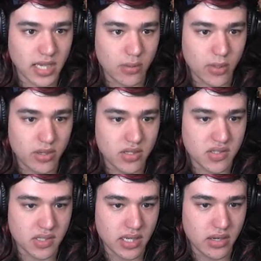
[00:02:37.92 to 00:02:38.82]
Okay, where is
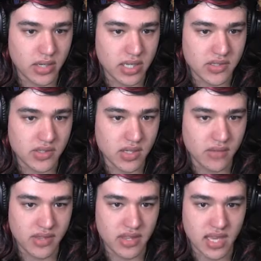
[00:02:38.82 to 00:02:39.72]
he? There he is. He's
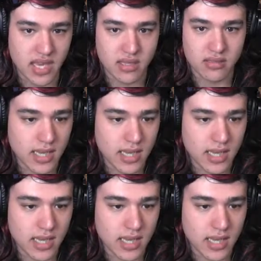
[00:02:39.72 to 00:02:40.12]
over there.